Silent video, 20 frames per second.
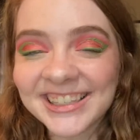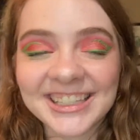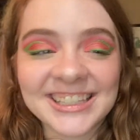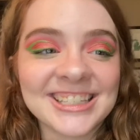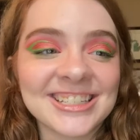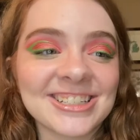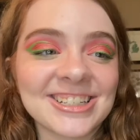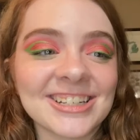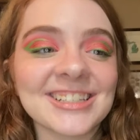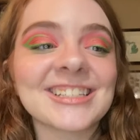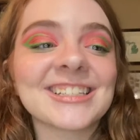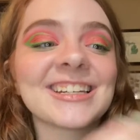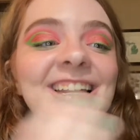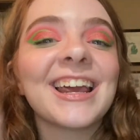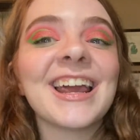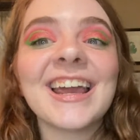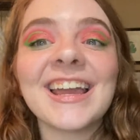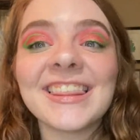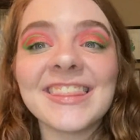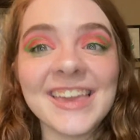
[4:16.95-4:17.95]
It's just
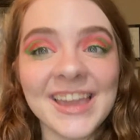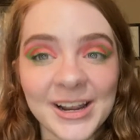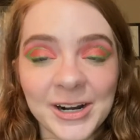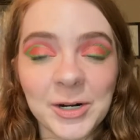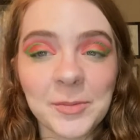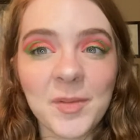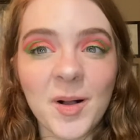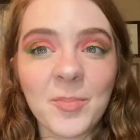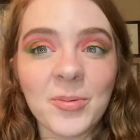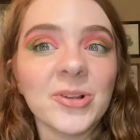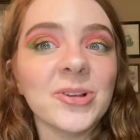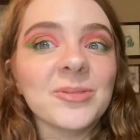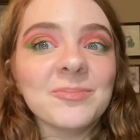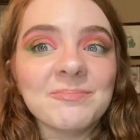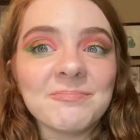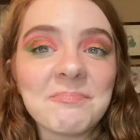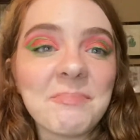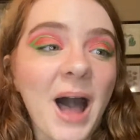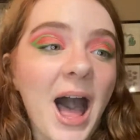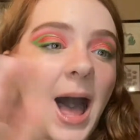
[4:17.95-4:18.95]
the air bubble
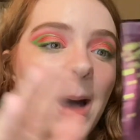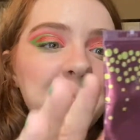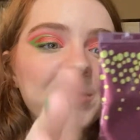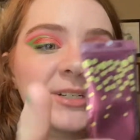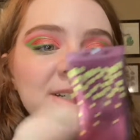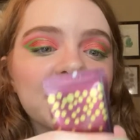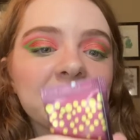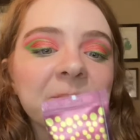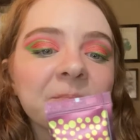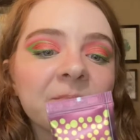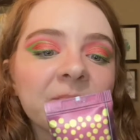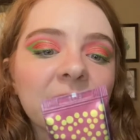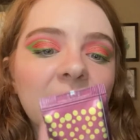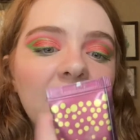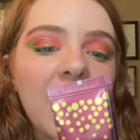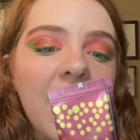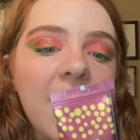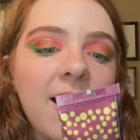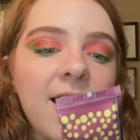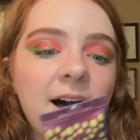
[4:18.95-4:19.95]
popped.
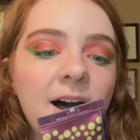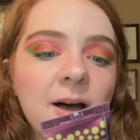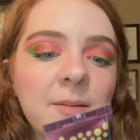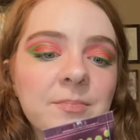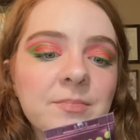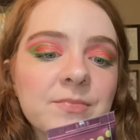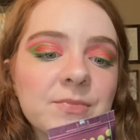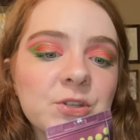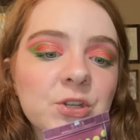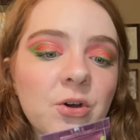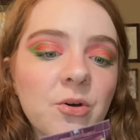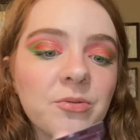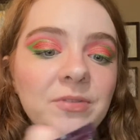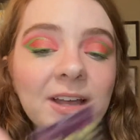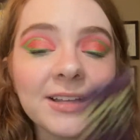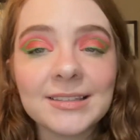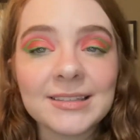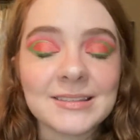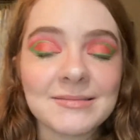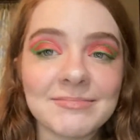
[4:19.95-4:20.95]
So
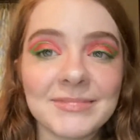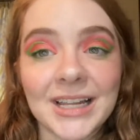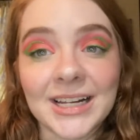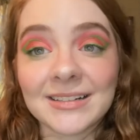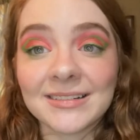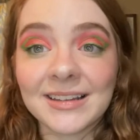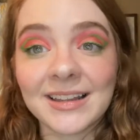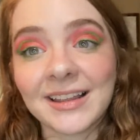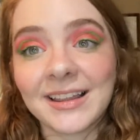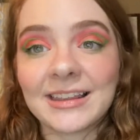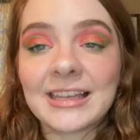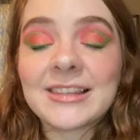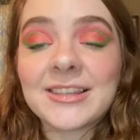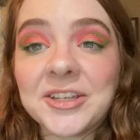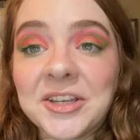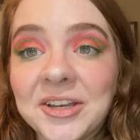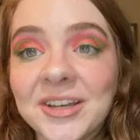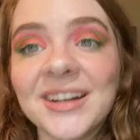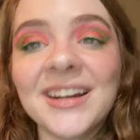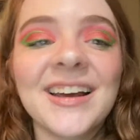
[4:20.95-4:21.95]
that's
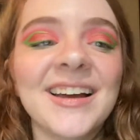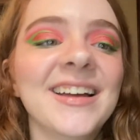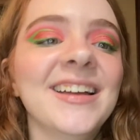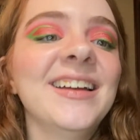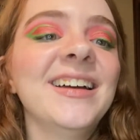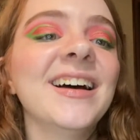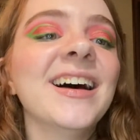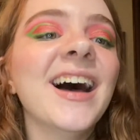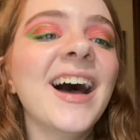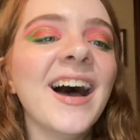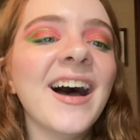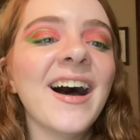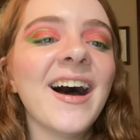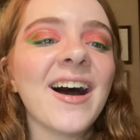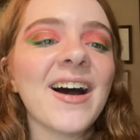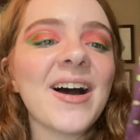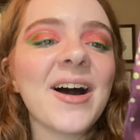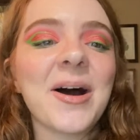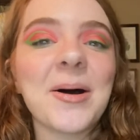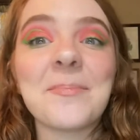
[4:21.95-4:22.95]
good.
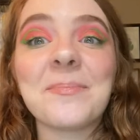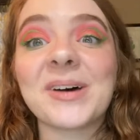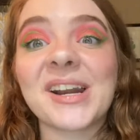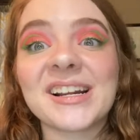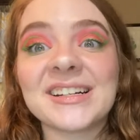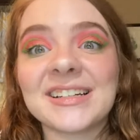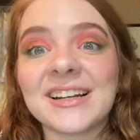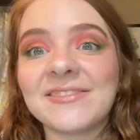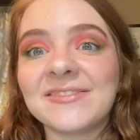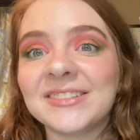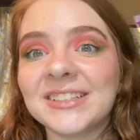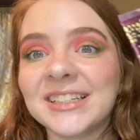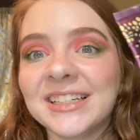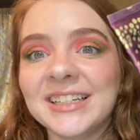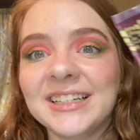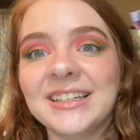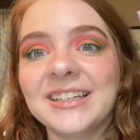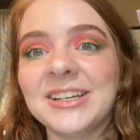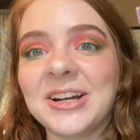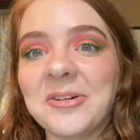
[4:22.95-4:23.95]
But I
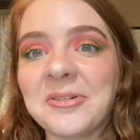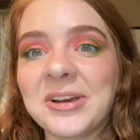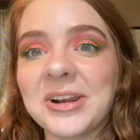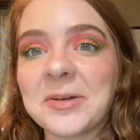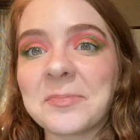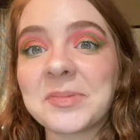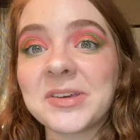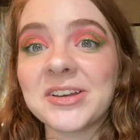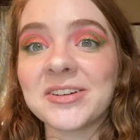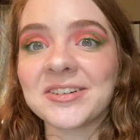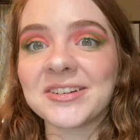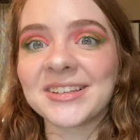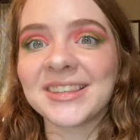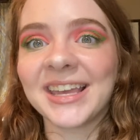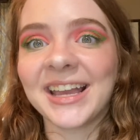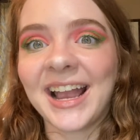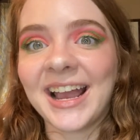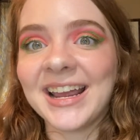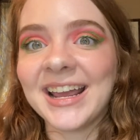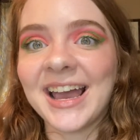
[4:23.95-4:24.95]
definitely, you know, it appears
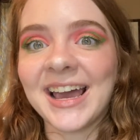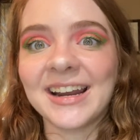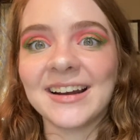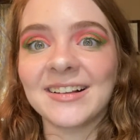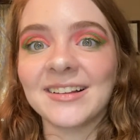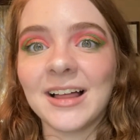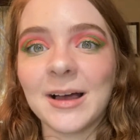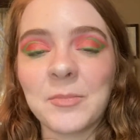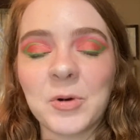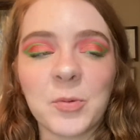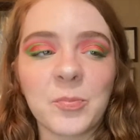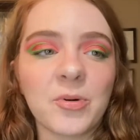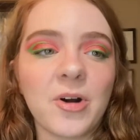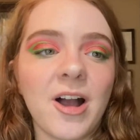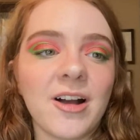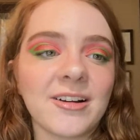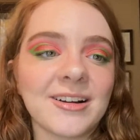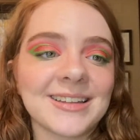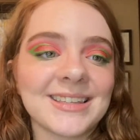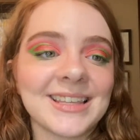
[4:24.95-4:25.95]
like I had a lot more
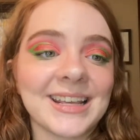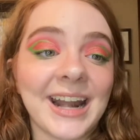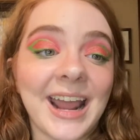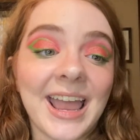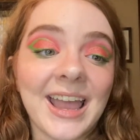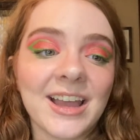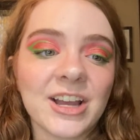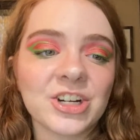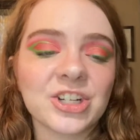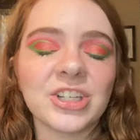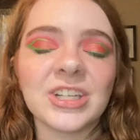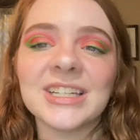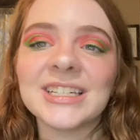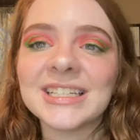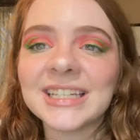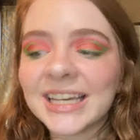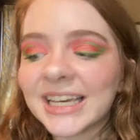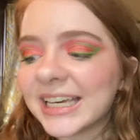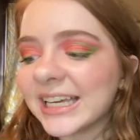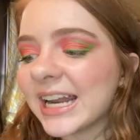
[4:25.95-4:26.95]
progress than I actually
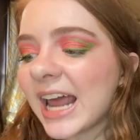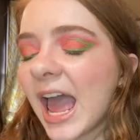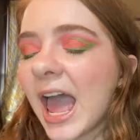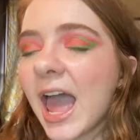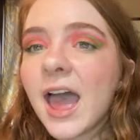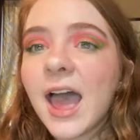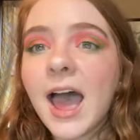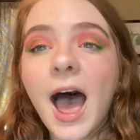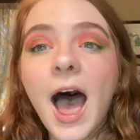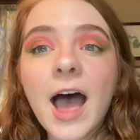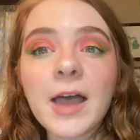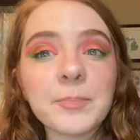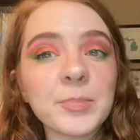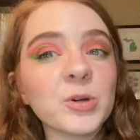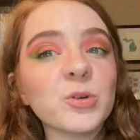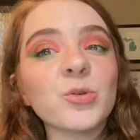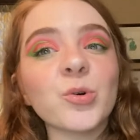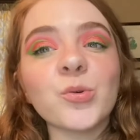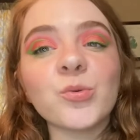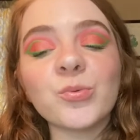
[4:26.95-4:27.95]
did. I've
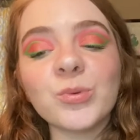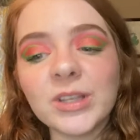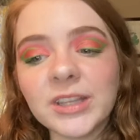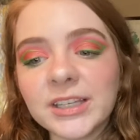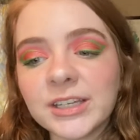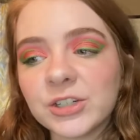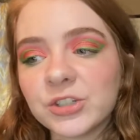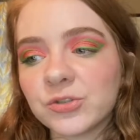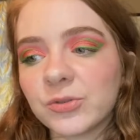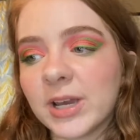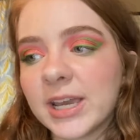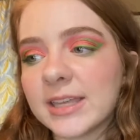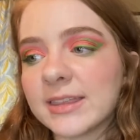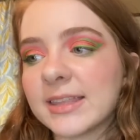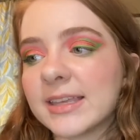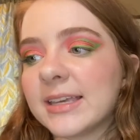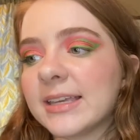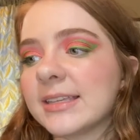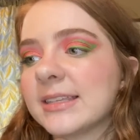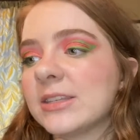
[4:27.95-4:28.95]
been really enjoying
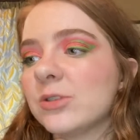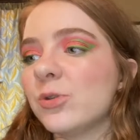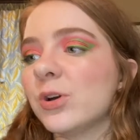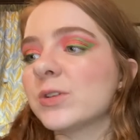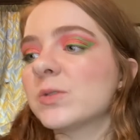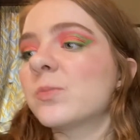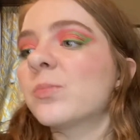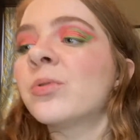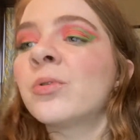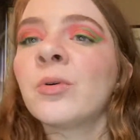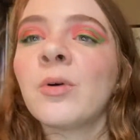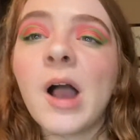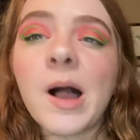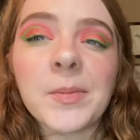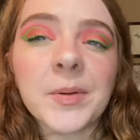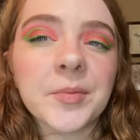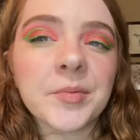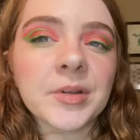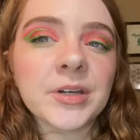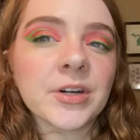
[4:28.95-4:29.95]
this. You guys
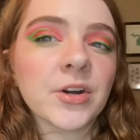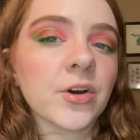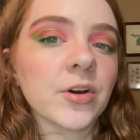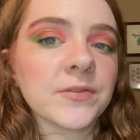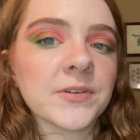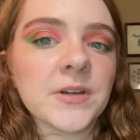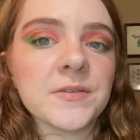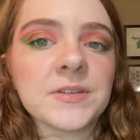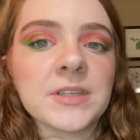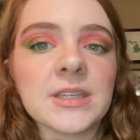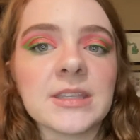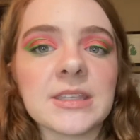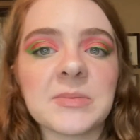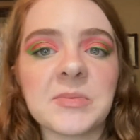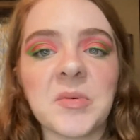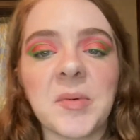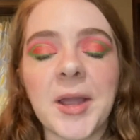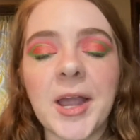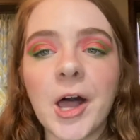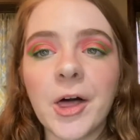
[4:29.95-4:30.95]
probably know if you've seen some
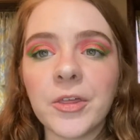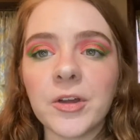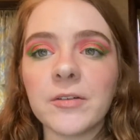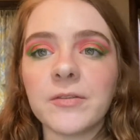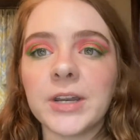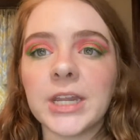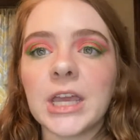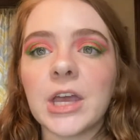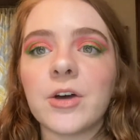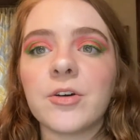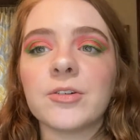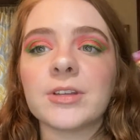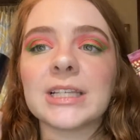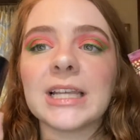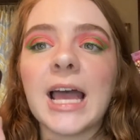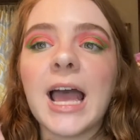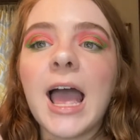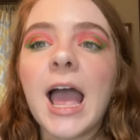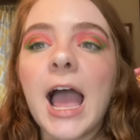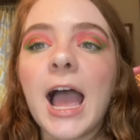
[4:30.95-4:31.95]
of my other videos.
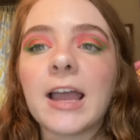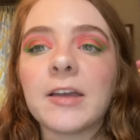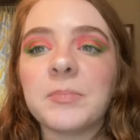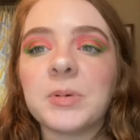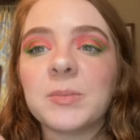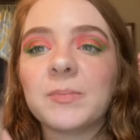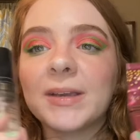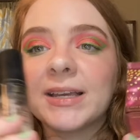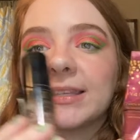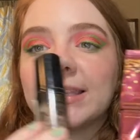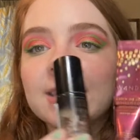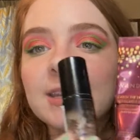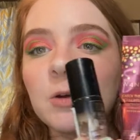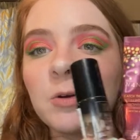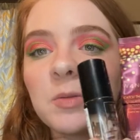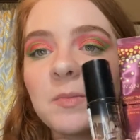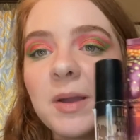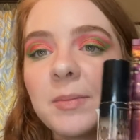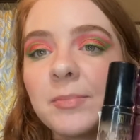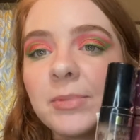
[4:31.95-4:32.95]
I've been mixing it
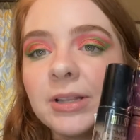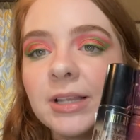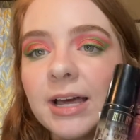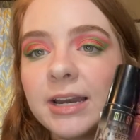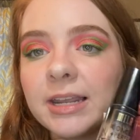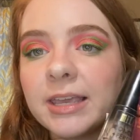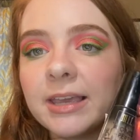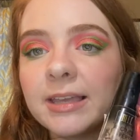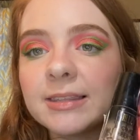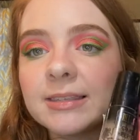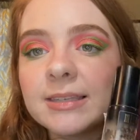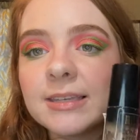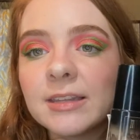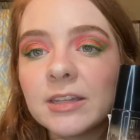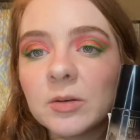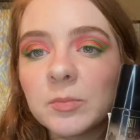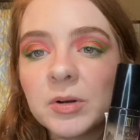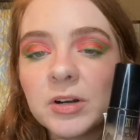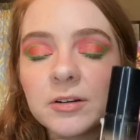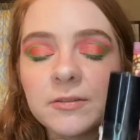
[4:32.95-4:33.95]
with my Milani Conceal
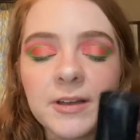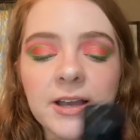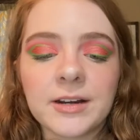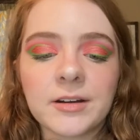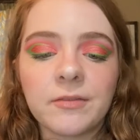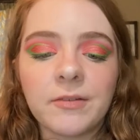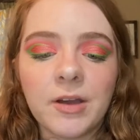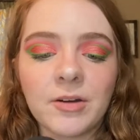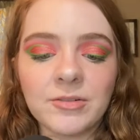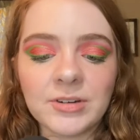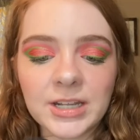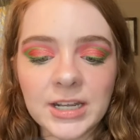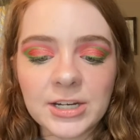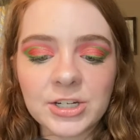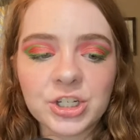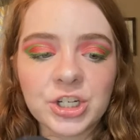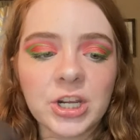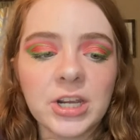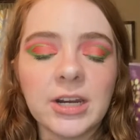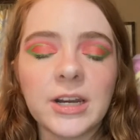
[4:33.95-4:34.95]
and Perfect
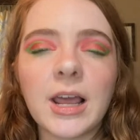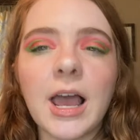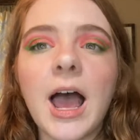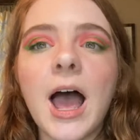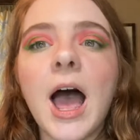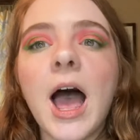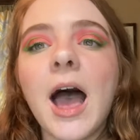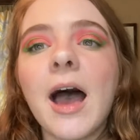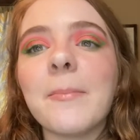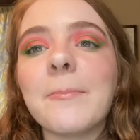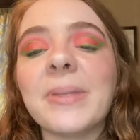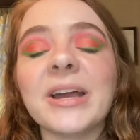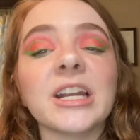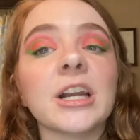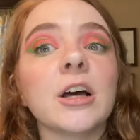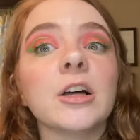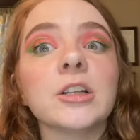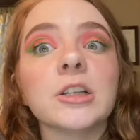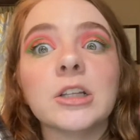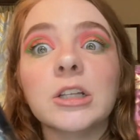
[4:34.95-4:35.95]
foundation.
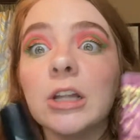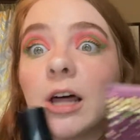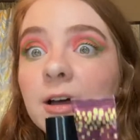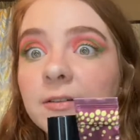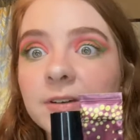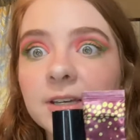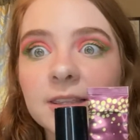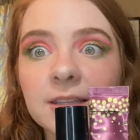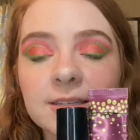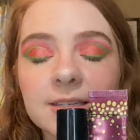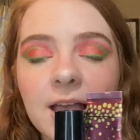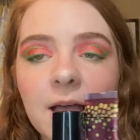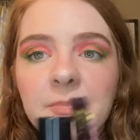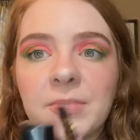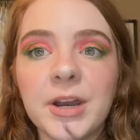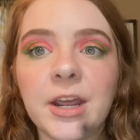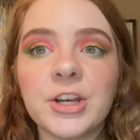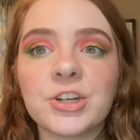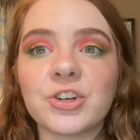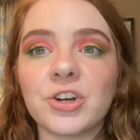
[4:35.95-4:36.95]
Been loving this
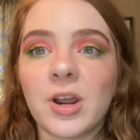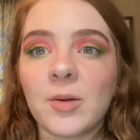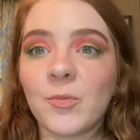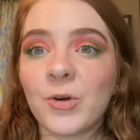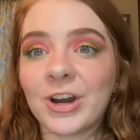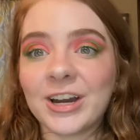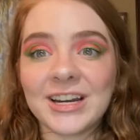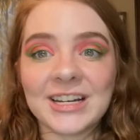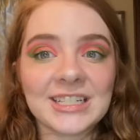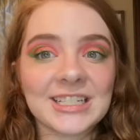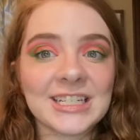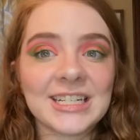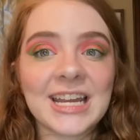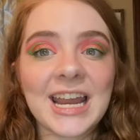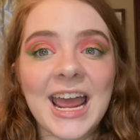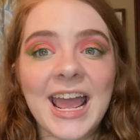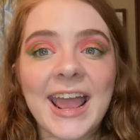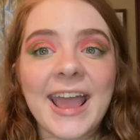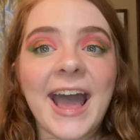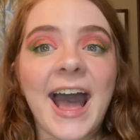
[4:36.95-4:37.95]
combination. I'm wearing it
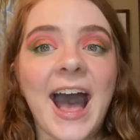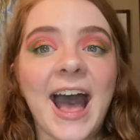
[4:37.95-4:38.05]
today.